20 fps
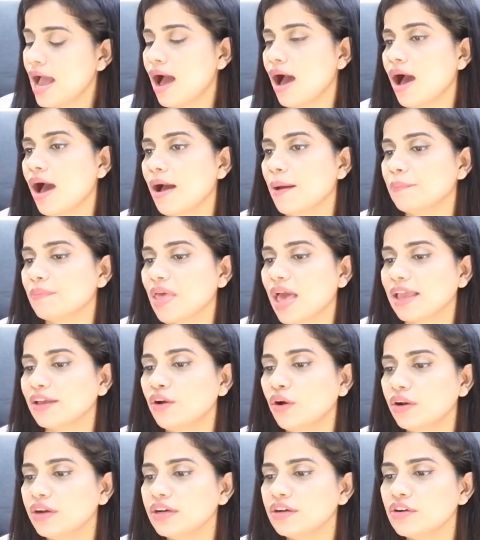I
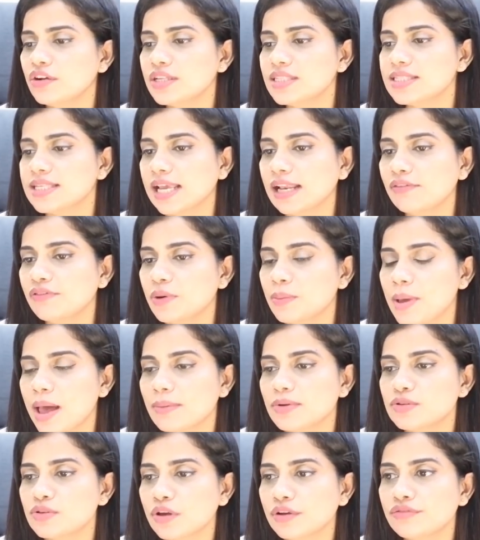got it on a sale from
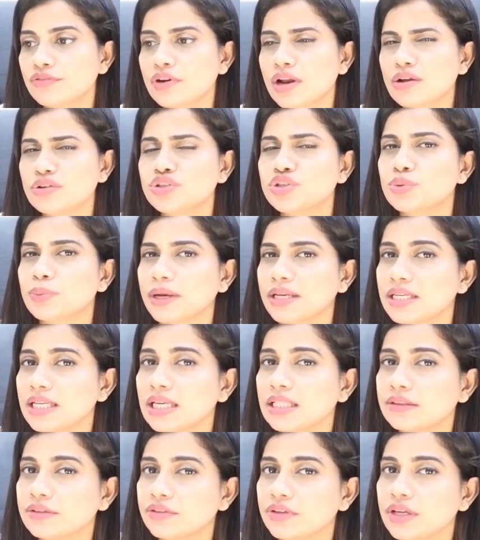Amazon for around
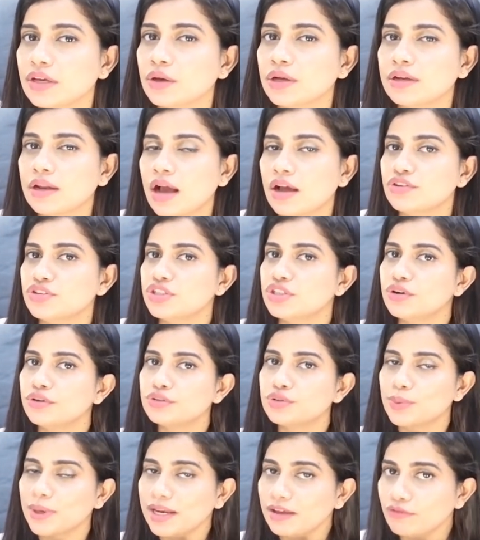2300 or
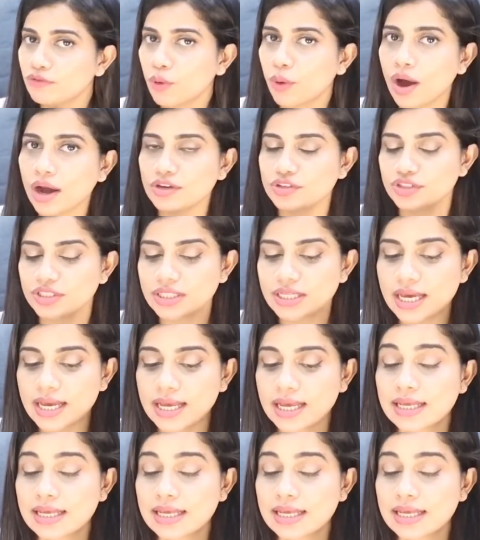2400.